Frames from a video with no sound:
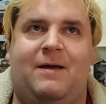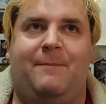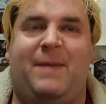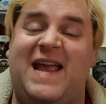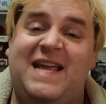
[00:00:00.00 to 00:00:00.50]

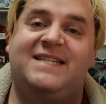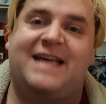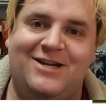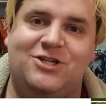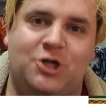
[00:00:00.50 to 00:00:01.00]
pay
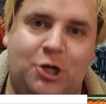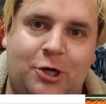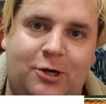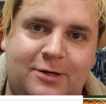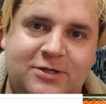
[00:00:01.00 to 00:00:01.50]

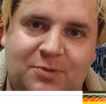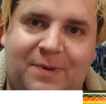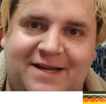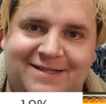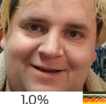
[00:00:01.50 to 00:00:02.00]
attention to
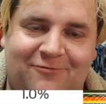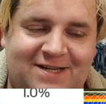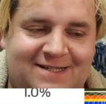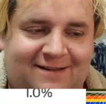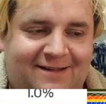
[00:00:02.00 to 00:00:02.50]
my
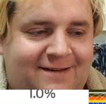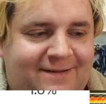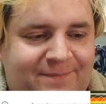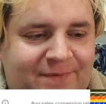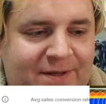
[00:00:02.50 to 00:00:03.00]
reselling,
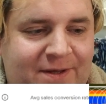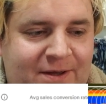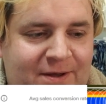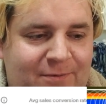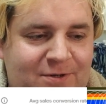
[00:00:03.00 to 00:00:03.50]

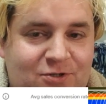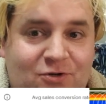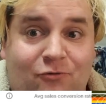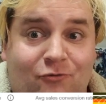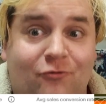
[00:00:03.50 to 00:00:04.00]
which
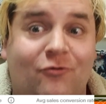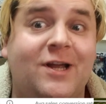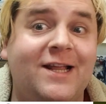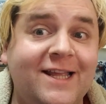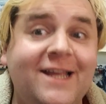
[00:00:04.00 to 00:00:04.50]
was
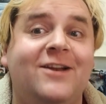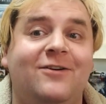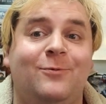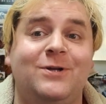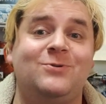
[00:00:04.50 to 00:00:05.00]

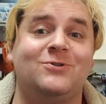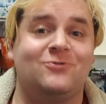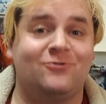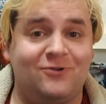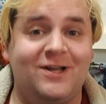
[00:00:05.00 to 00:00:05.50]

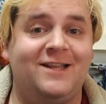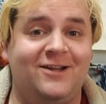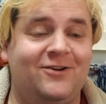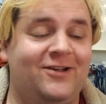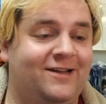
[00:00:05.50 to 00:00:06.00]
really
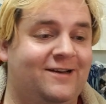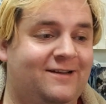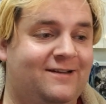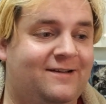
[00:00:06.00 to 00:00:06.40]
annoying.